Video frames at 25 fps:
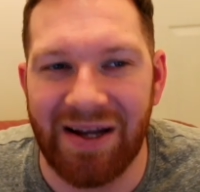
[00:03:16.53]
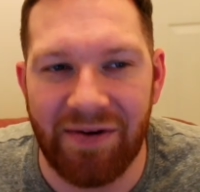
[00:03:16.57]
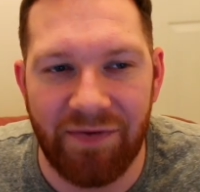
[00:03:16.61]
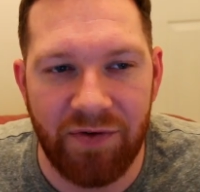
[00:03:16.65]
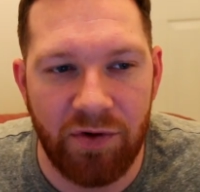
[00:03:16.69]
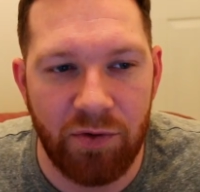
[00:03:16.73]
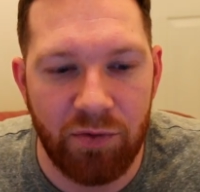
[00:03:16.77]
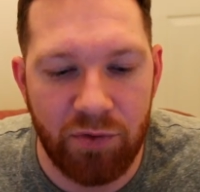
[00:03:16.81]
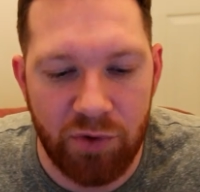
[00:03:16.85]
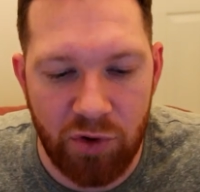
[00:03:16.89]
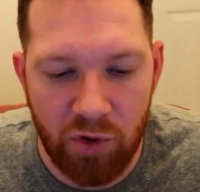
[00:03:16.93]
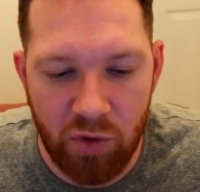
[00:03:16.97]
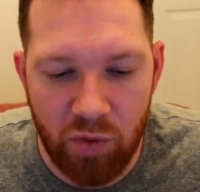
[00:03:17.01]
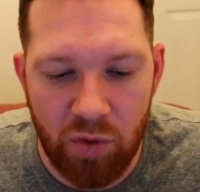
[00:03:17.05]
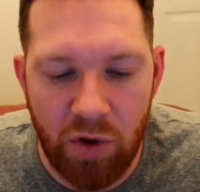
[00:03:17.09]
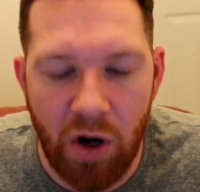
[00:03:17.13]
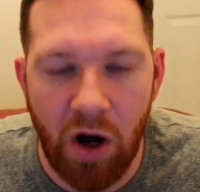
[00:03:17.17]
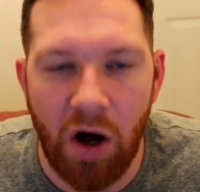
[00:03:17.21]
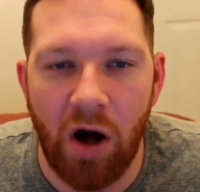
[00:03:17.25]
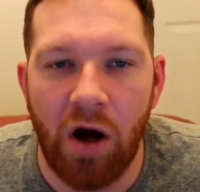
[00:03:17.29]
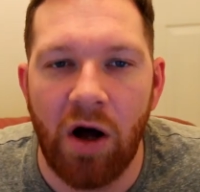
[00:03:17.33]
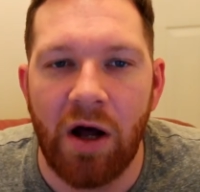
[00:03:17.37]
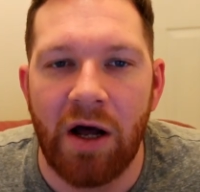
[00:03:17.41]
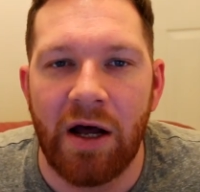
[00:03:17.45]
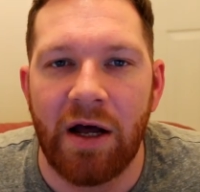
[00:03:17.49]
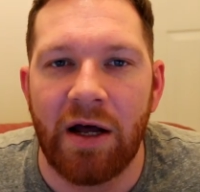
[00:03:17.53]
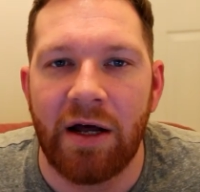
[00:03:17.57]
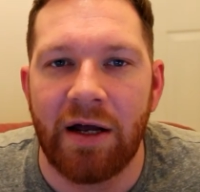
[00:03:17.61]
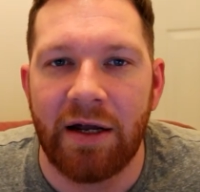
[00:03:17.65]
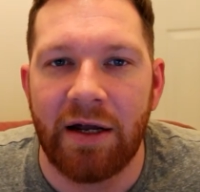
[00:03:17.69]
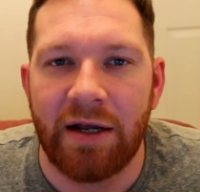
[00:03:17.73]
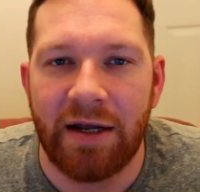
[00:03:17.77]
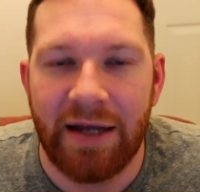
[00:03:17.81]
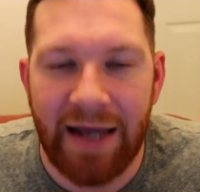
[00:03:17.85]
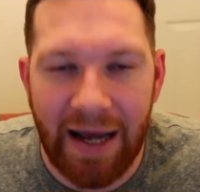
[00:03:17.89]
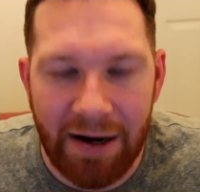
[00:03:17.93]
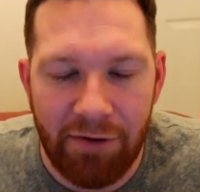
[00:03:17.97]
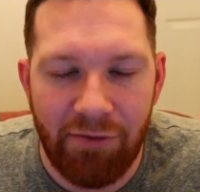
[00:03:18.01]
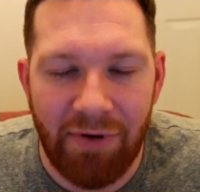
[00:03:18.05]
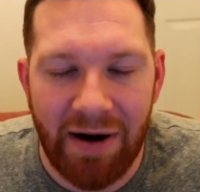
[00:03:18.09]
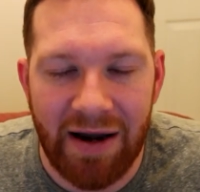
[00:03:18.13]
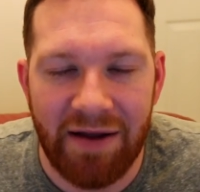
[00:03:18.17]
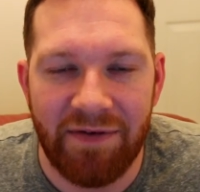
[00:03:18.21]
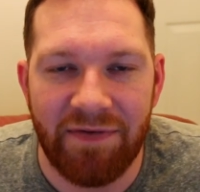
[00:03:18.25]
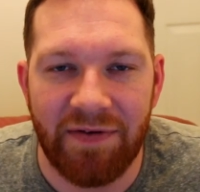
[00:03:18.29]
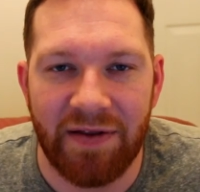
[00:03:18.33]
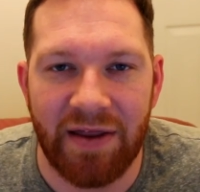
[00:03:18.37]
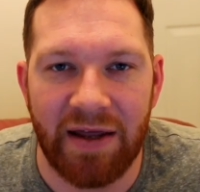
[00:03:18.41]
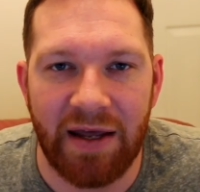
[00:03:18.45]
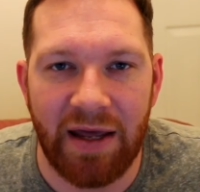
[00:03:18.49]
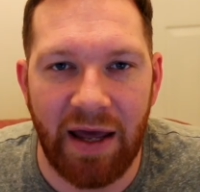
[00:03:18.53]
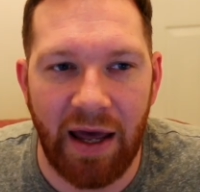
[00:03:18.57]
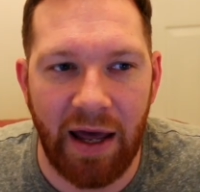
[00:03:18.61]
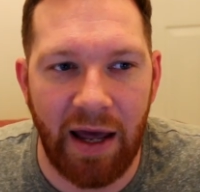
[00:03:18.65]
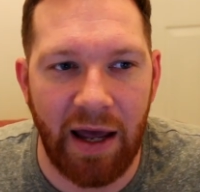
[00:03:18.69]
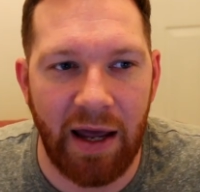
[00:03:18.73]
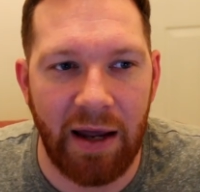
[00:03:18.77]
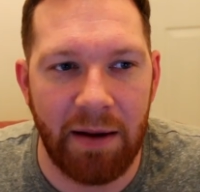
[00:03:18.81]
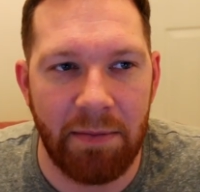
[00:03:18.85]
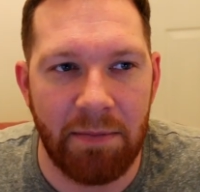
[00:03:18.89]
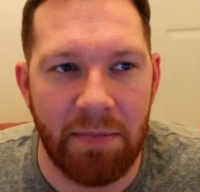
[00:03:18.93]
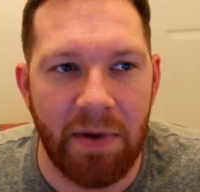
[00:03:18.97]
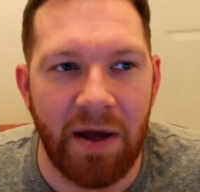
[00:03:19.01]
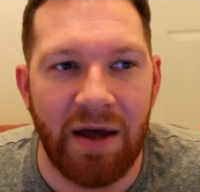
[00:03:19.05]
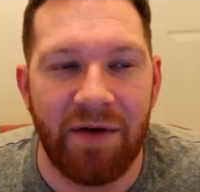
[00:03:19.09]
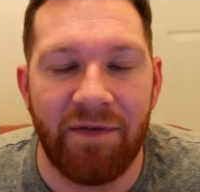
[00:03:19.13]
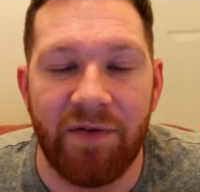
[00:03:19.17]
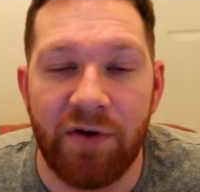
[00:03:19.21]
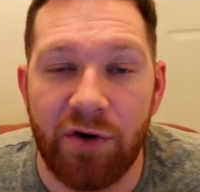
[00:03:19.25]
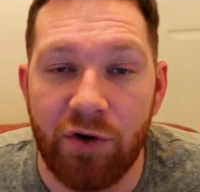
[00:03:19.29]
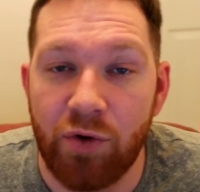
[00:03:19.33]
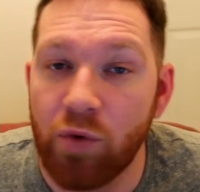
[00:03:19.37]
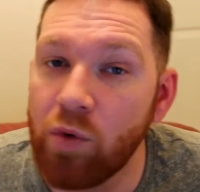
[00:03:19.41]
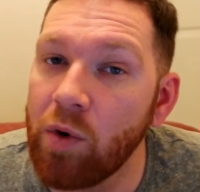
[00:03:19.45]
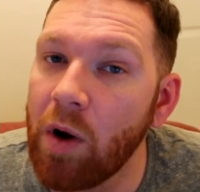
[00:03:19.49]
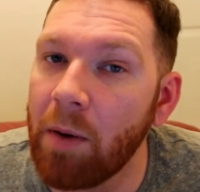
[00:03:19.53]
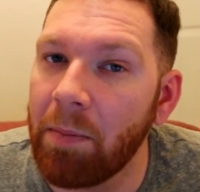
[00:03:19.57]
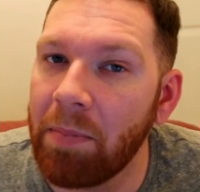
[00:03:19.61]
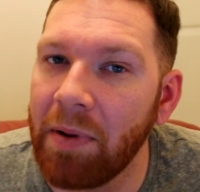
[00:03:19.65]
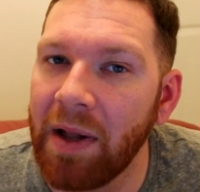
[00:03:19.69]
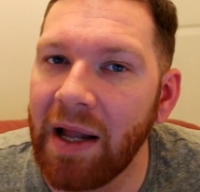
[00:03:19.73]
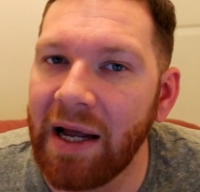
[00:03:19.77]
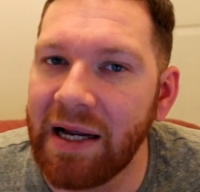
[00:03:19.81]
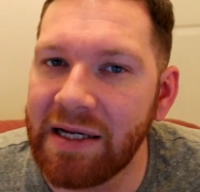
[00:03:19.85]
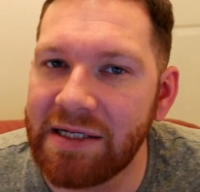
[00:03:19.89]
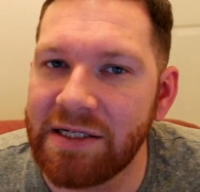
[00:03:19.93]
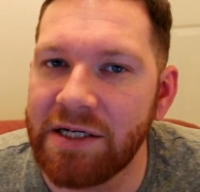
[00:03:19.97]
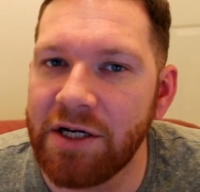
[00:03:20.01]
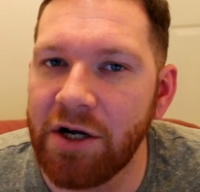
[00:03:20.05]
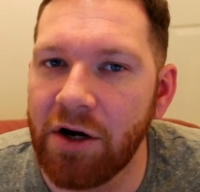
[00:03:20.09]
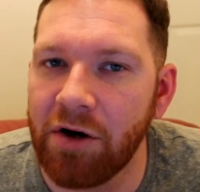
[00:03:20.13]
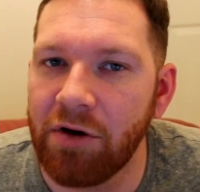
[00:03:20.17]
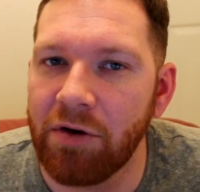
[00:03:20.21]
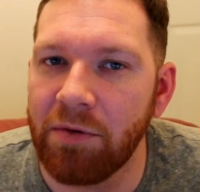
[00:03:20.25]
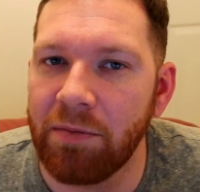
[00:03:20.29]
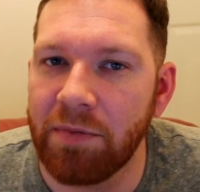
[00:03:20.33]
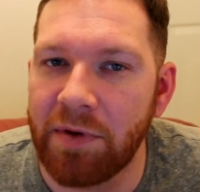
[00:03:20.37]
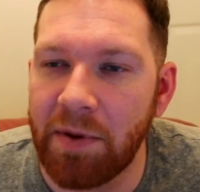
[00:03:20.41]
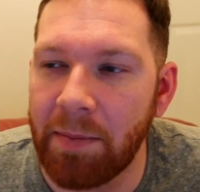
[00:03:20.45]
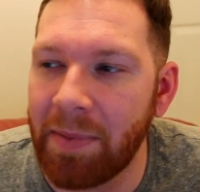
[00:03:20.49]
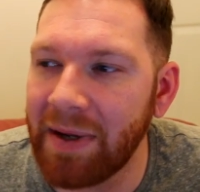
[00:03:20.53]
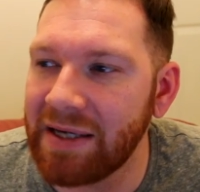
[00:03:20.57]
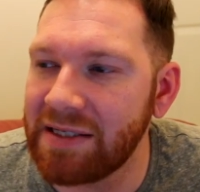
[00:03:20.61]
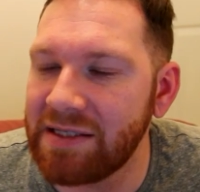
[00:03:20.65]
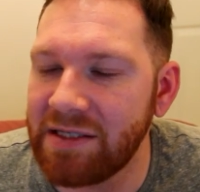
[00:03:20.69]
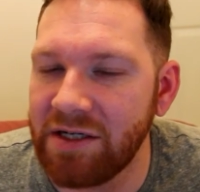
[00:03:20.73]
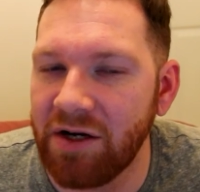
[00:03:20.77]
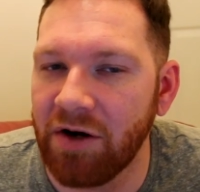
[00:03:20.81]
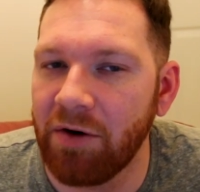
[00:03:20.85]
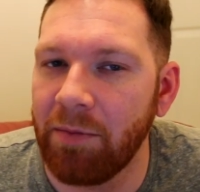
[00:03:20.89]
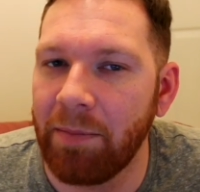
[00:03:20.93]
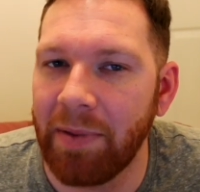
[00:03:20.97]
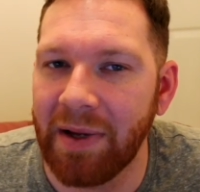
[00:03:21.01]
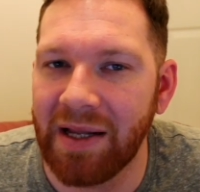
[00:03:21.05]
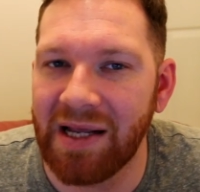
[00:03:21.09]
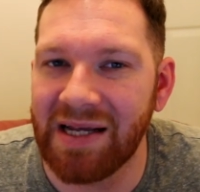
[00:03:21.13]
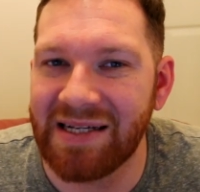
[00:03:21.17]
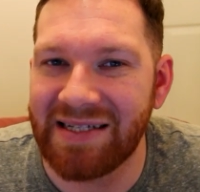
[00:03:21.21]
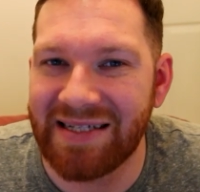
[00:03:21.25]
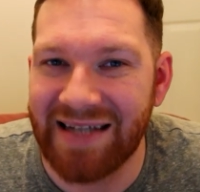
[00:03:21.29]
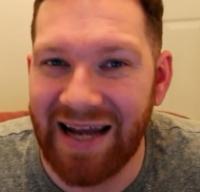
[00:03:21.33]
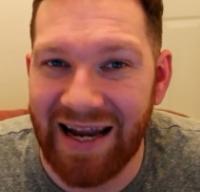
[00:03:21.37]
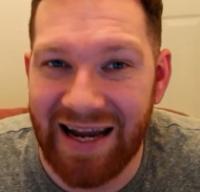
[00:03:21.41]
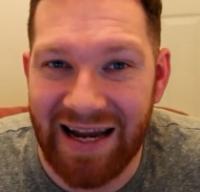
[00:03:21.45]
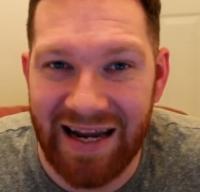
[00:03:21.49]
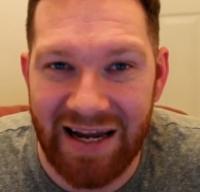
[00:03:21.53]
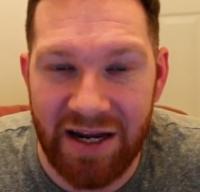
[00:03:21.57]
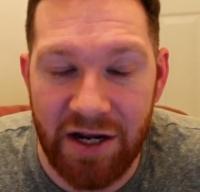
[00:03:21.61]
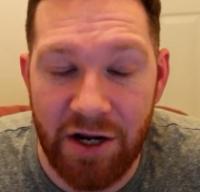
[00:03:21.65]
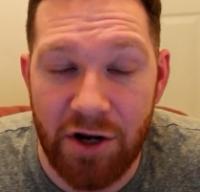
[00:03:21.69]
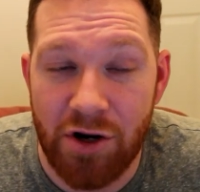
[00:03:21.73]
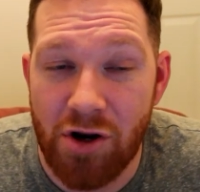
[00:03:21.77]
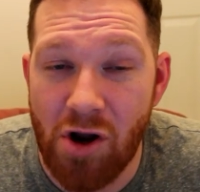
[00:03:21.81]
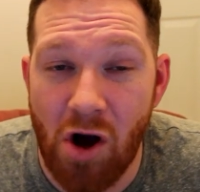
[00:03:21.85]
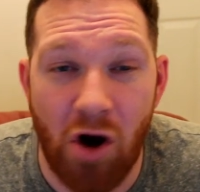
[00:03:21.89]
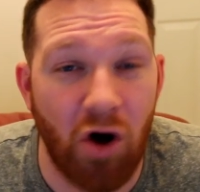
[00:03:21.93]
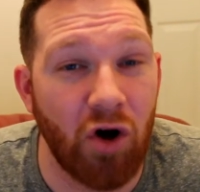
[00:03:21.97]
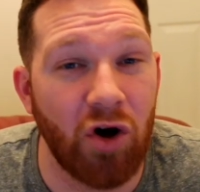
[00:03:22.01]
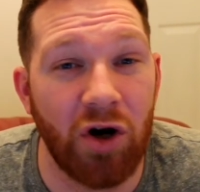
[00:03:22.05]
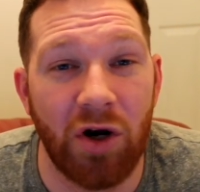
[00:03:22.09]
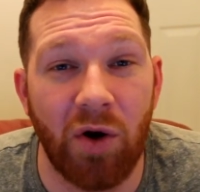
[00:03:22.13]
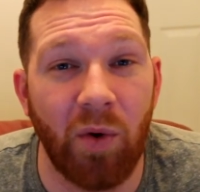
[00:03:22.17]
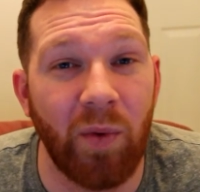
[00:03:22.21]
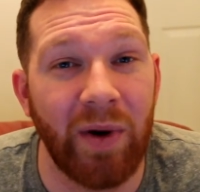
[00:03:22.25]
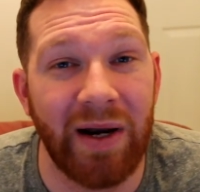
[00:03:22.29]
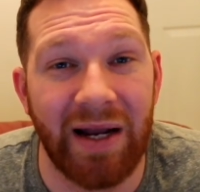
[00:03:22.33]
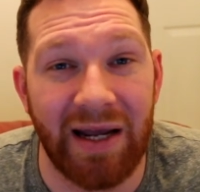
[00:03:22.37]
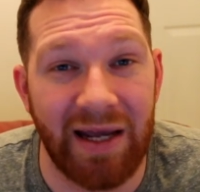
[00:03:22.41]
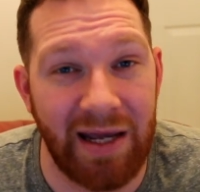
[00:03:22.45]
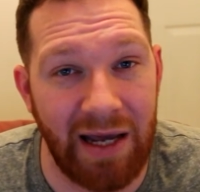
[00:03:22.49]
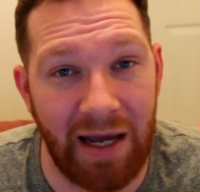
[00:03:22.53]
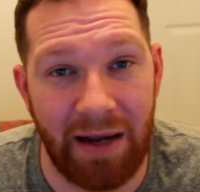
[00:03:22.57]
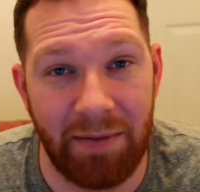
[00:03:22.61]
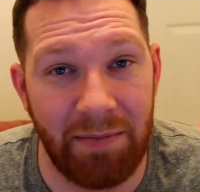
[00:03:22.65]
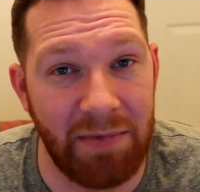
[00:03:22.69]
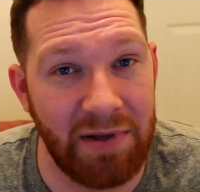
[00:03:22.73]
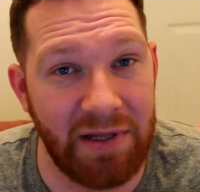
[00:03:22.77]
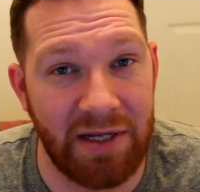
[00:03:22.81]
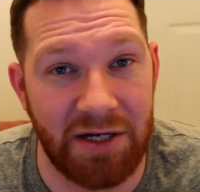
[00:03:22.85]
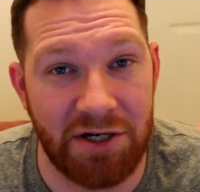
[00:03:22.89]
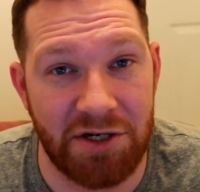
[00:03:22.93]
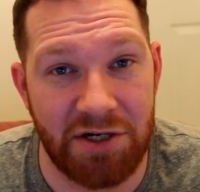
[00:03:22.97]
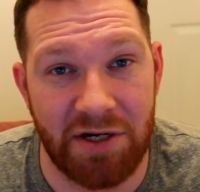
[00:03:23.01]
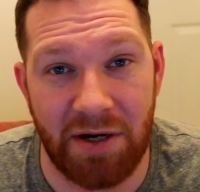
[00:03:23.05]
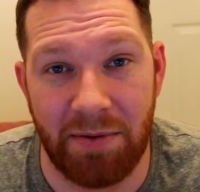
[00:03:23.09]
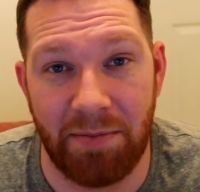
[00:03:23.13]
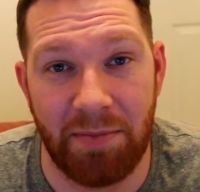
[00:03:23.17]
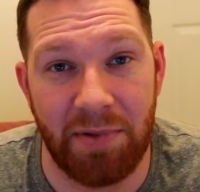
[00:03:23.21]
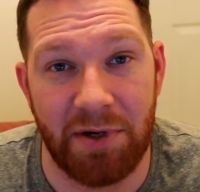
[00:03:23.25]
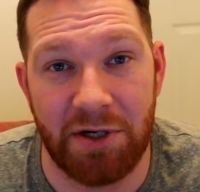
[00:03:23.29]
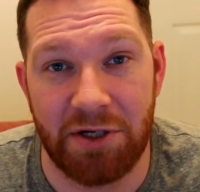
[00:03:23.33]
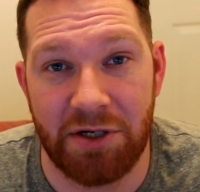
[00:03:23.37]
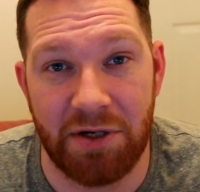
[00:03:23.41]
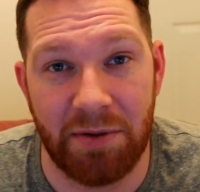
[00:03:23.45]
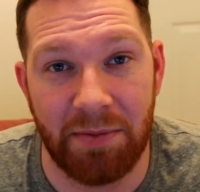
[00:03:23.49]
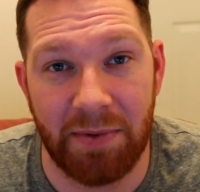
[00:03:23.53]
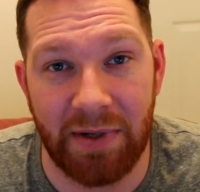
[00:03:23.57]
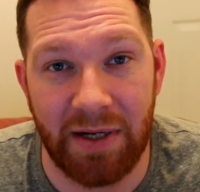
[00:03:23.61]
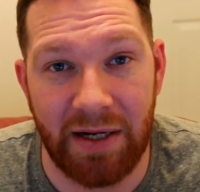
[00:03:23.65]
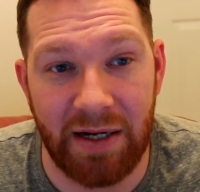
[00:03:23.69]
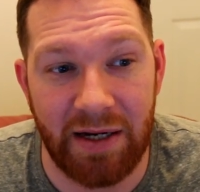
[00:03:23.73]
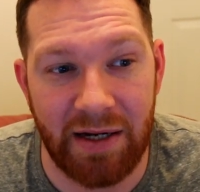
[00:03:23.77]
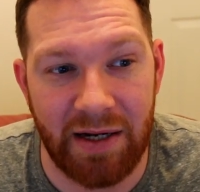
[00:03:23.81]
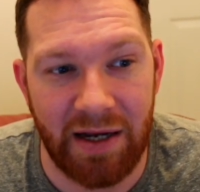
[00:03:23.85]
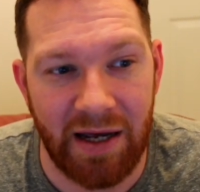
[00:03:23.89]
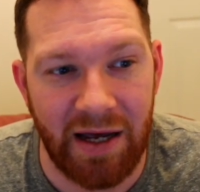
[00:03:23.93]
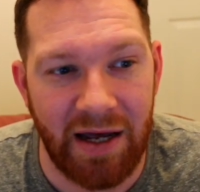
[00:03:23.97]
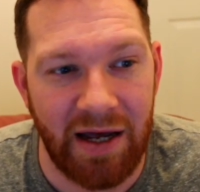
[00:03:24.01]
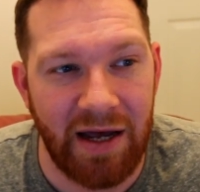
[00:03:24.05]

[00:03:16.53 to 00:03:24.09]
If you do not get ready for the game, if you do not play to the best of your ability, you're not going to win a game in this Championship League.